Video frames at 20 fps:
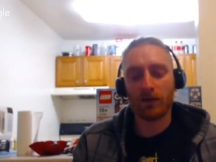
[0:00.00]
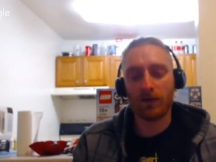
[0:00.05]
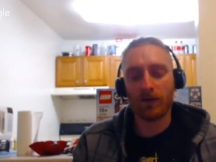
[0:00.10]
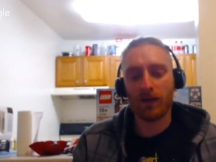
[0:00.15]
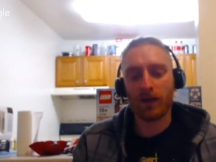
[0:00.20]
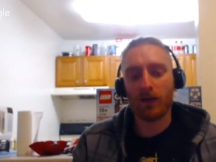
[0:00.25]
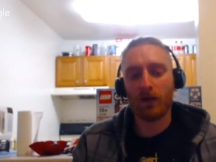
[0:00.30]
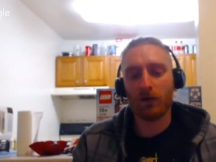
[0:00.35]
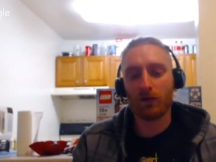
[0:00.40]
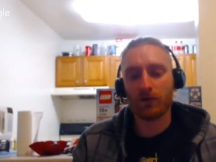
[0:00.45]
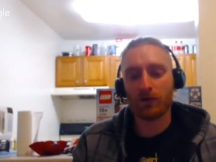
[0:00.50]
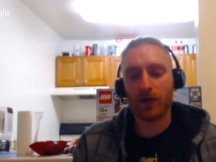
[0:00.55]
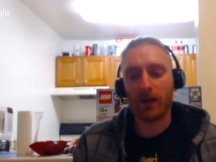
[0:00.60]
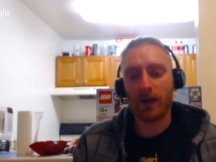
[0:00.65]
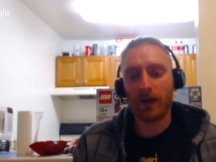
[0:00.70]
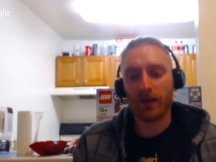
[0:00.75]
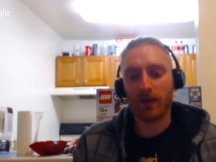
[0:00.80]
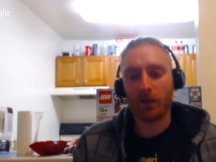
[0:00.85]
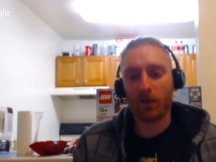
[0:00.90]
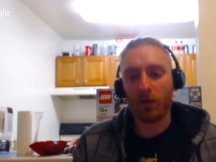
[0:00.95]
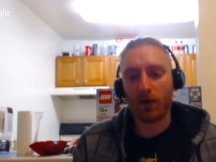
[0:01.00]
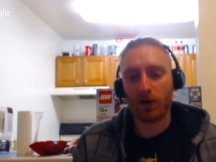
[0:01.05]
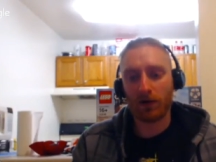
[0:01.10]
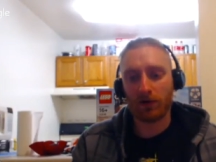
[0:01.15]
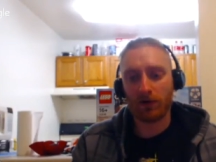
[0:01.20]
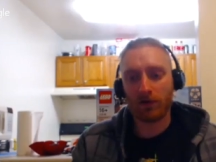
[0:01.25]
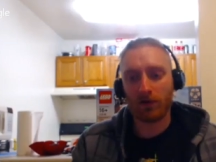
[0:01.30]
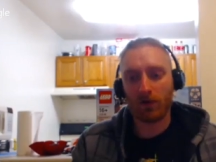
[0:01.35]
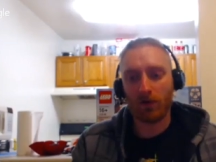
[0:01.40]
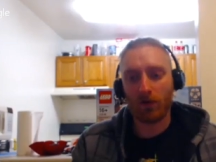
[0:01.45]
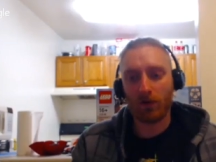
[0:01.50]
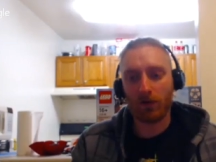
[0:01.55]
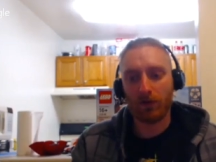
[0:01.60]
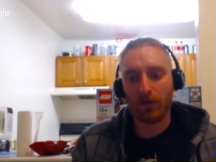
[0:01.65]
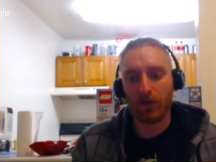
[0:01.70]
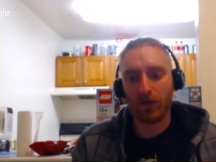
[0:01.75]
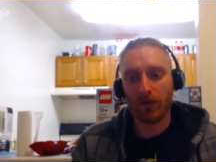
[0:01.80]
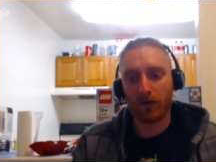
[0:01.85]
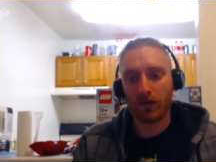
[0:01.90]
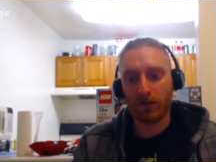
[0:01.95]
they hold your hand and walk you through the whole
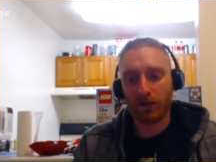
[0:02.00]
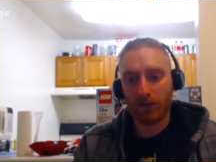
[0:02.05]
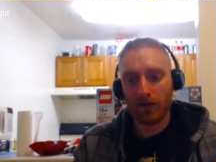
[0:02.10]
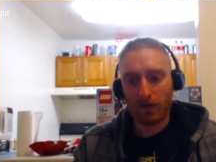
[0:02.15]
thing.